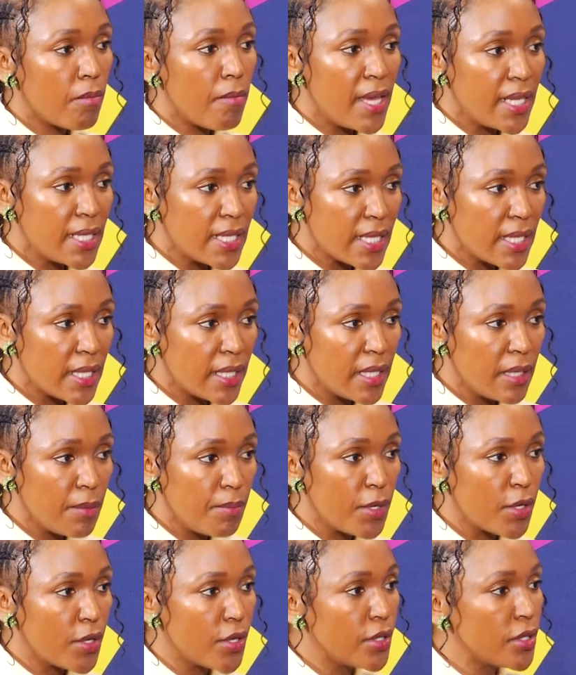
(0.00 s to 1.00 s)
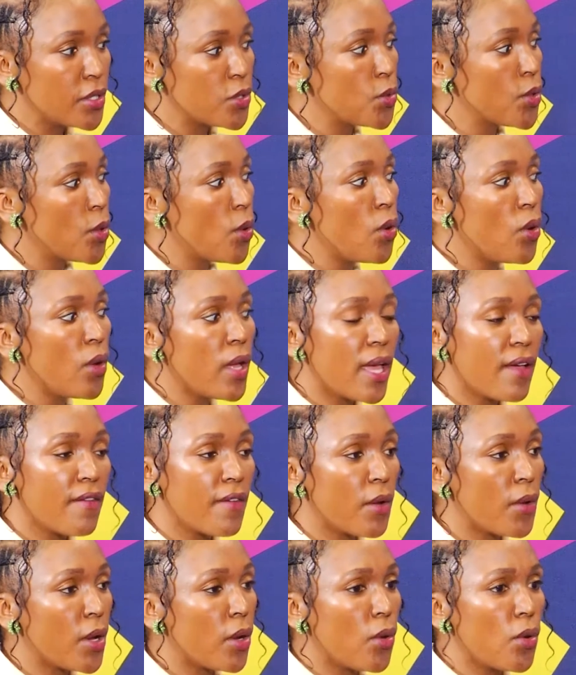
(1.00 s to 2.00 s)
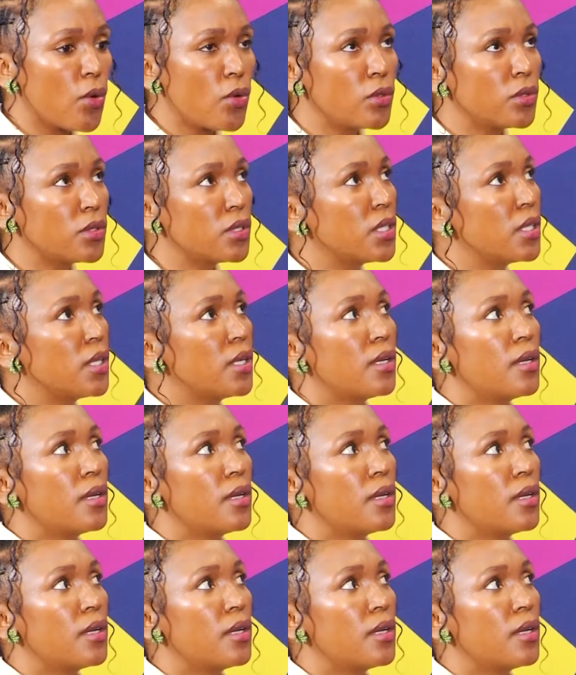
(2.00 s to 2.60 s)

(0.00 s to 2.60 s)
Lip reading: Mentally, because we all have our own,